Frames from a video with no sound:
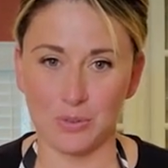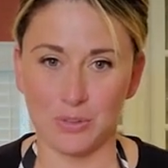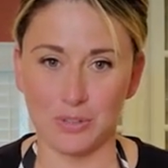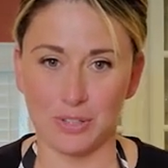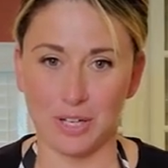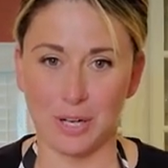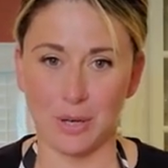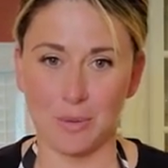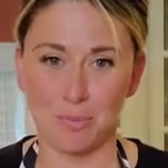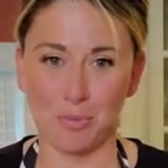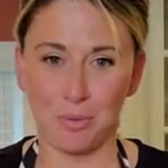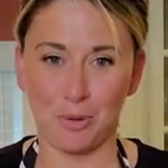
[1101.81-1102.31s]
Look
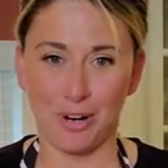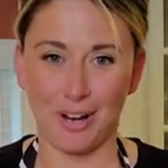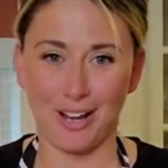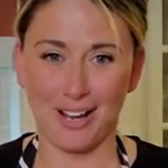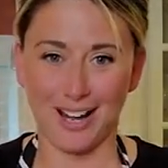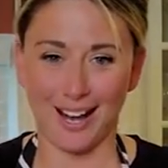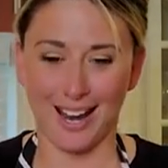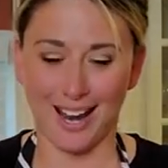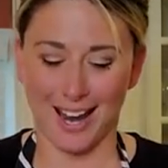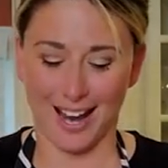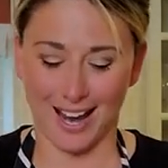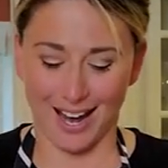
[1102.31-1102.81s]
how
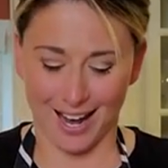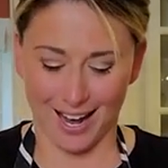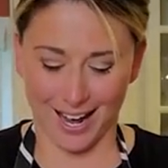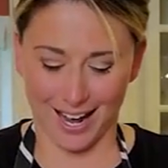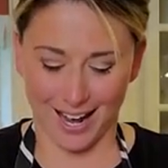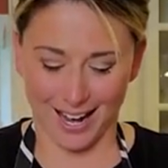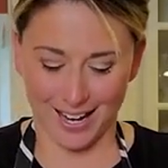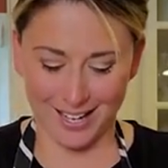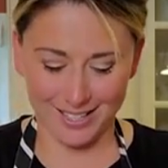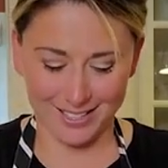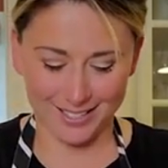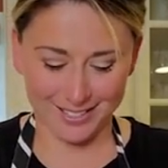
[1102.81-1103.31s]

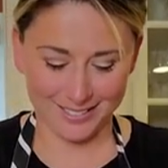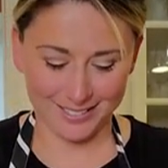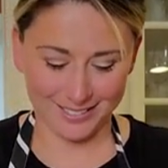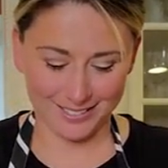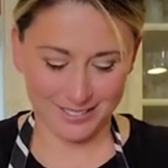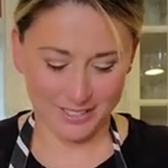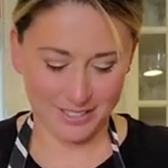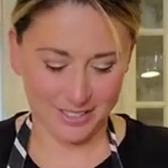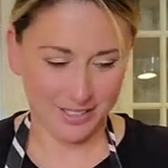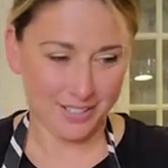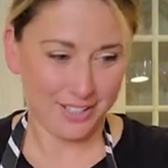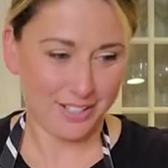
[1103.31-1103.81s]
pretty.
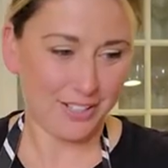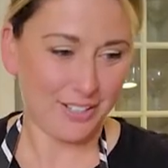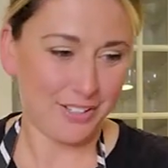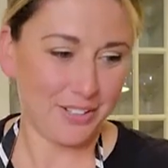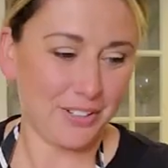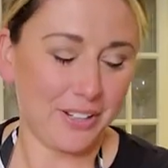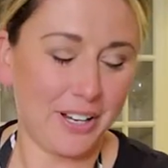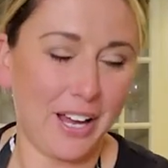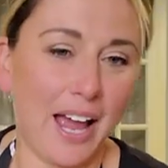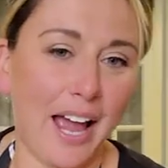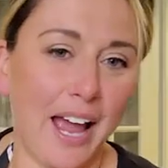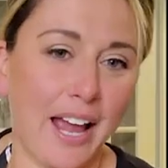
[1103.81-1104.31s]

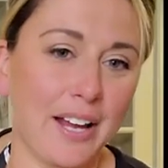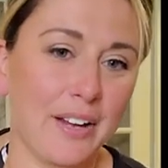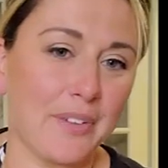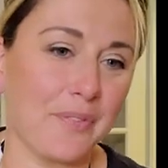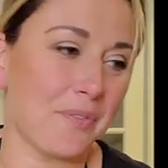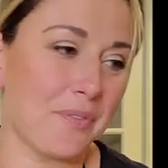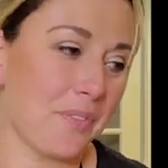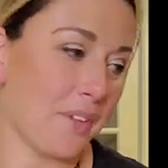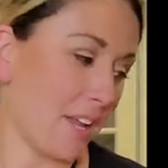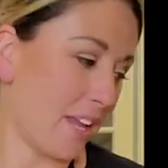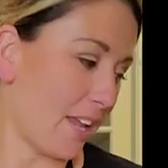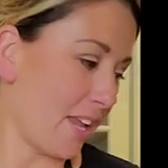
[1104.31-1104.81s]
Okay,
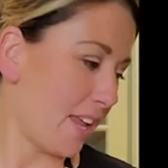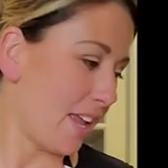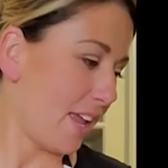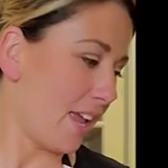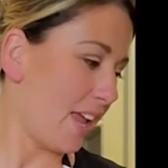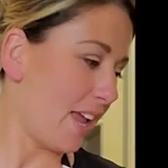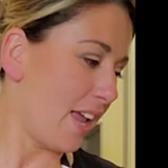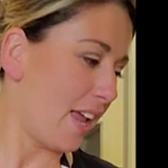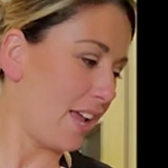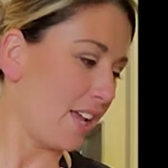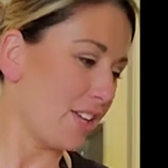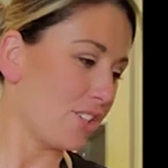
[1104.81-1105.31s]

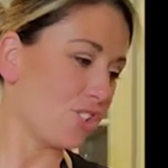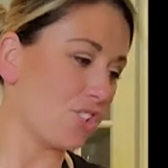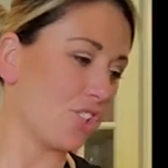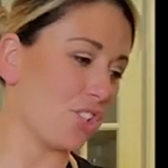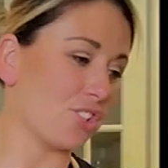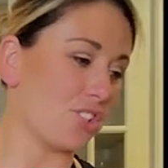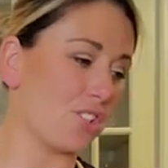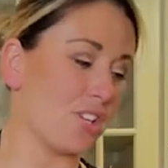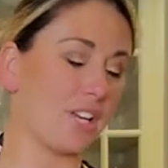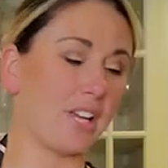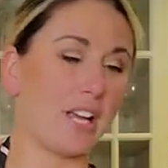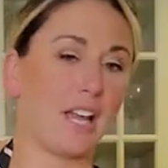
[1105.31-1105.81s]

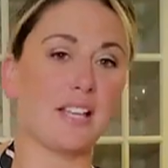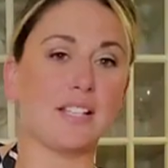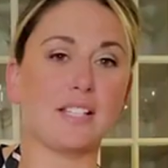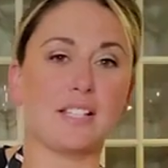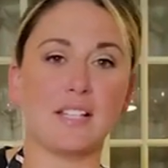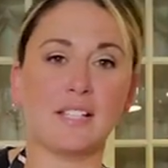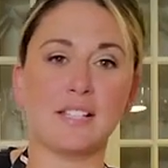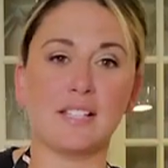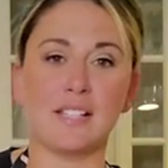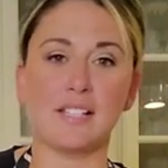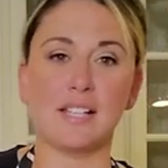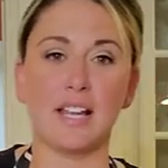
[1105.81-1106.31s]
just so you guys
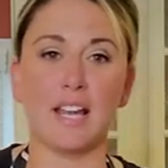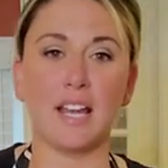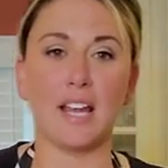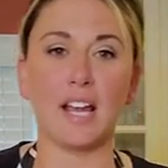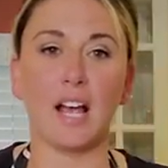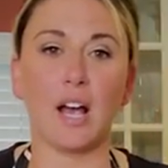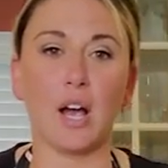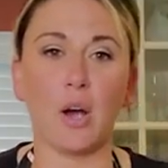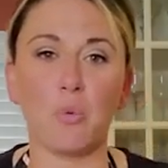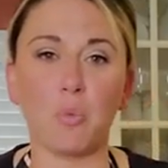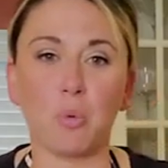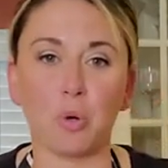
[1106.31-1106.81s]
can
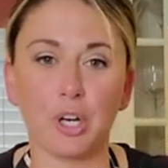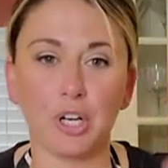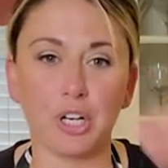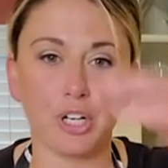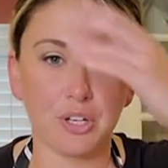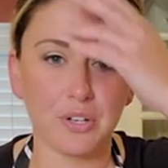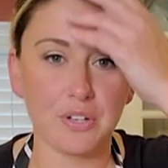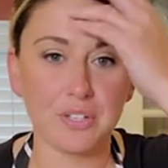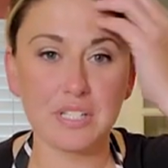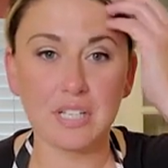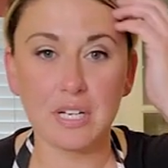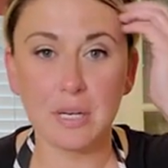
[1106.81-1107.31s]
see, we're gonna
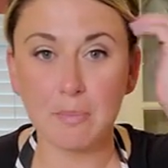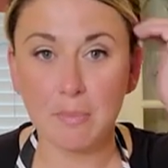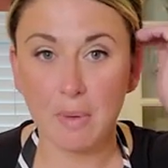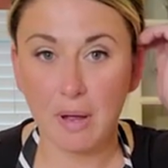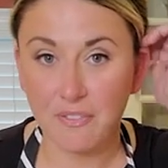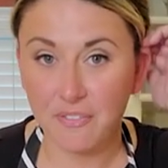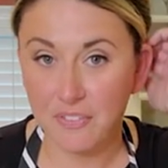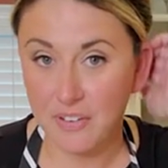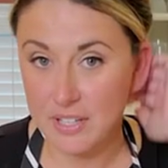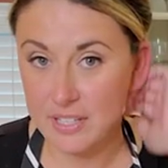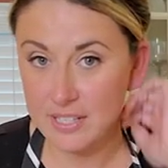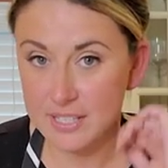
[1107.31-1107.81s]
do this in a
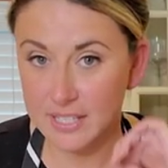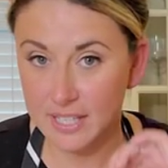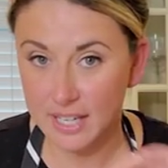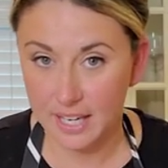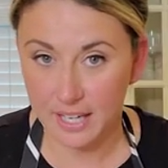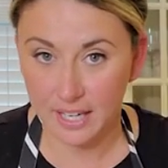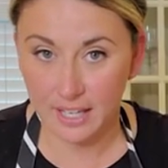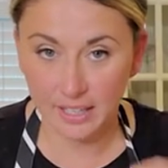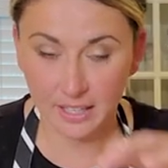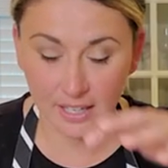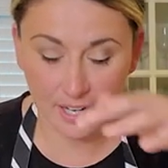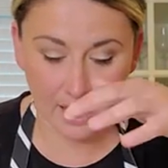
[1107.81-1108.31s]
muffin
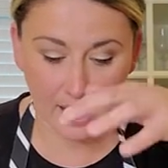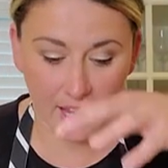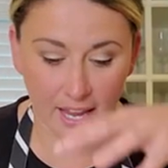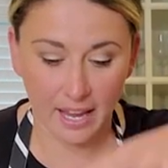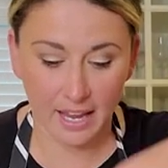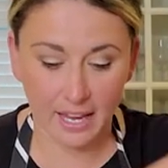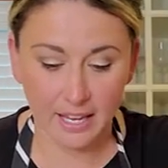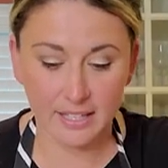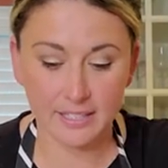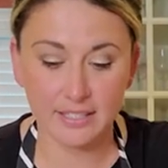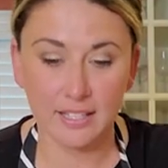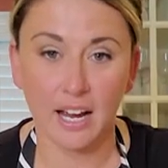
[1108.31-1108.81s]
tin,
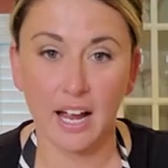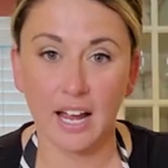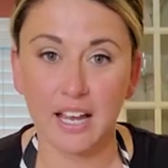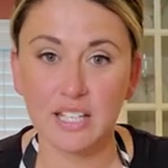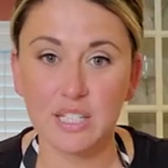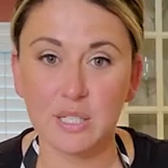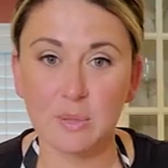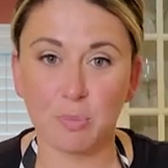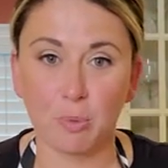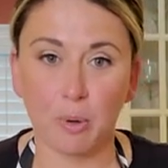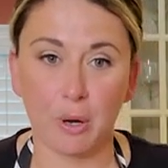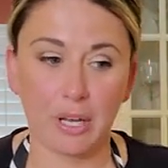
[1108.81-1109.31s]
and I
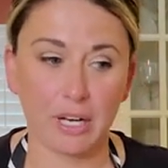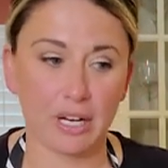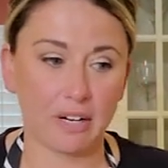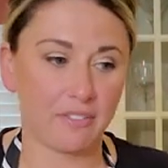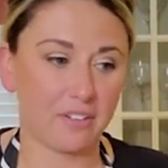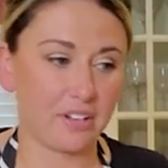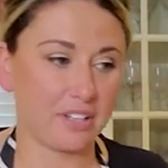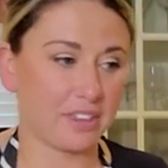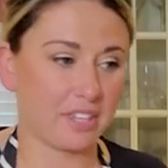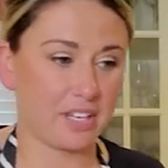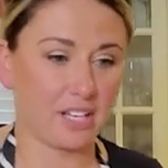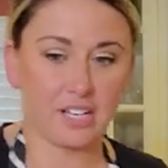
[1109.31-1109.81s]
sprayed
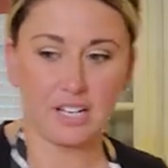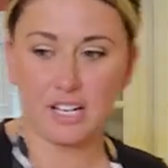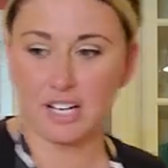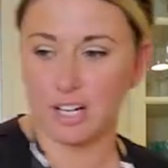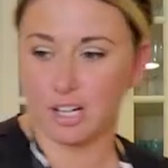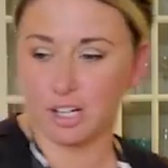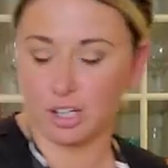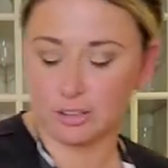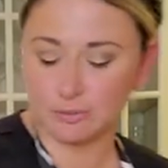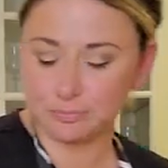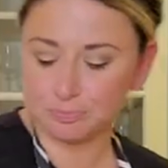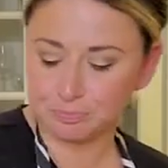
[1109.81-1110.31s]
everything
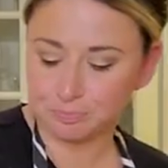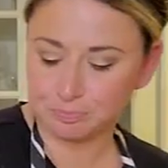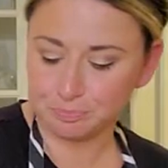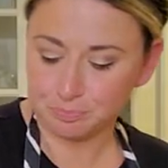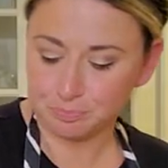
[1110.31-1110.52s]
here.